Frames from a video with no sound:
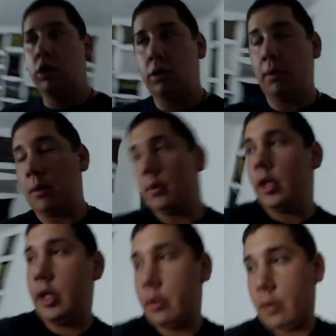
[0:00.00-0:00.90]
So mom and
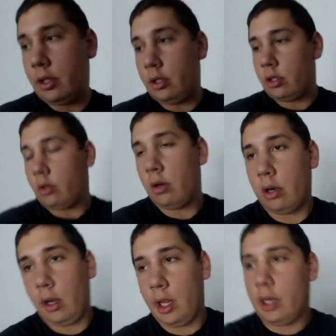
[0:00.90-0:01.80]
Jason went to the
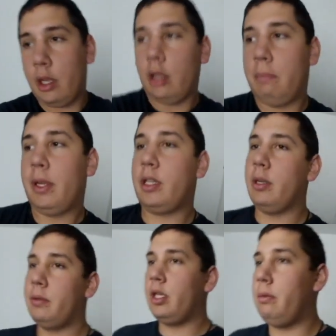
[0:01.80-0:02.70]
store and uh, picked
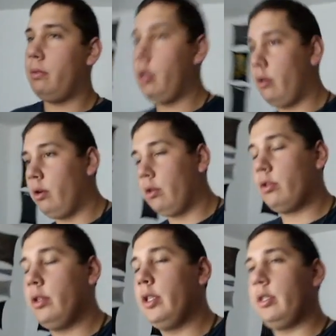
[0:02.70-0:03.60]
up some uh,
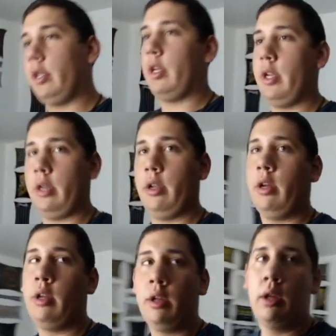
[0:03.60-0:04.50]
groceries and uh,
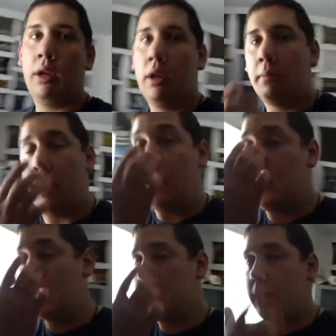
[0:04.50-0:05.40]

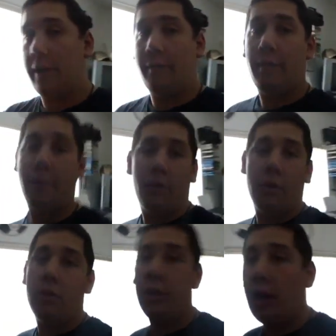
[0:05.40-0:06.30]
mainly just stuff for the
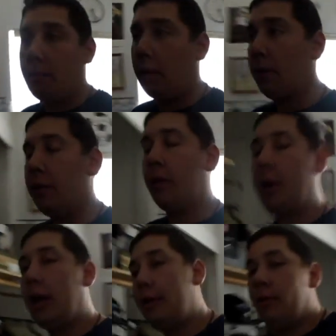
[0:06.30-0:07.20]
4th of July barbecue we're
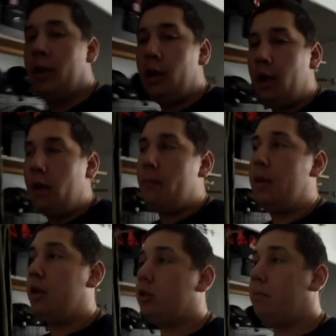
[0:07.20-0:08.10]
going to have.
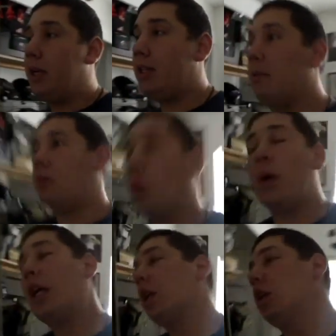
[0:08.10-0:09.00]
They also picked up a
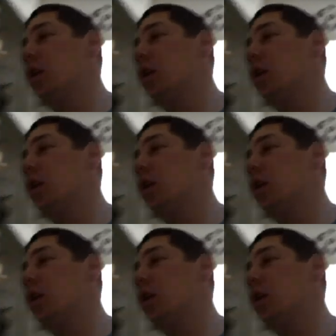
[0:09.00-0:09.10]
grill.